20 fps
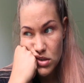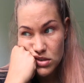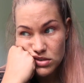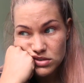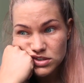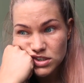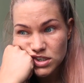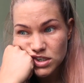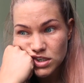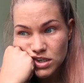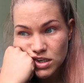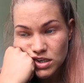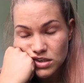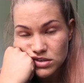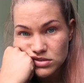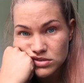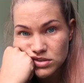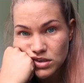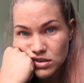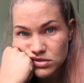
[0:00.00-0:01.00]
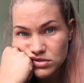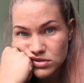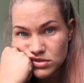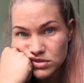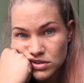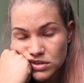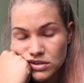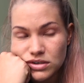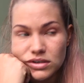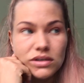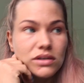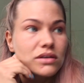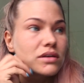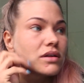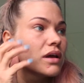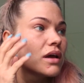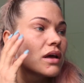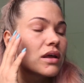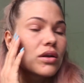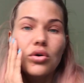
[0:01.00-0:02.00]
this day has not started
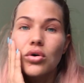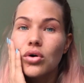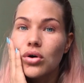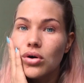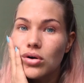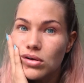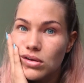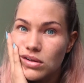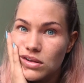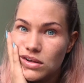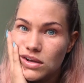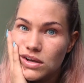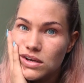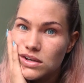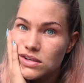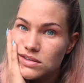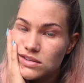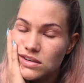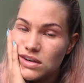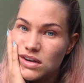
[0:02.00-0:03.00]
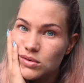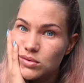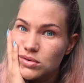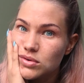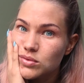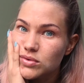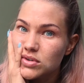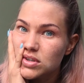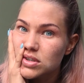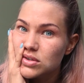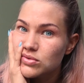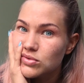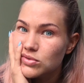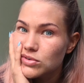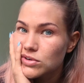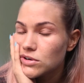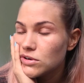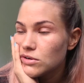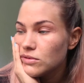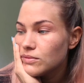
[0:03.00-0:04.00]
at all as I would wish
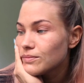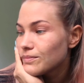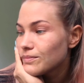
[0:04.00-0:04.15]
for.